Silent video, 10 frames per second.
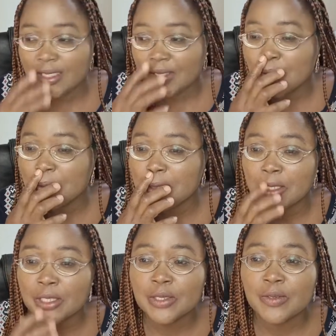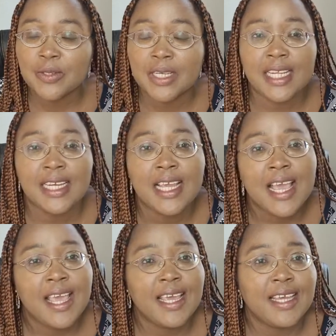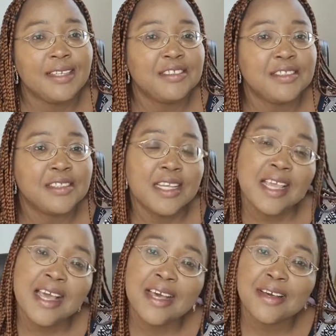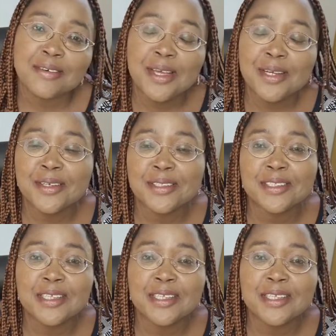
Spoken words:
So she does cooking, and yeah, why not?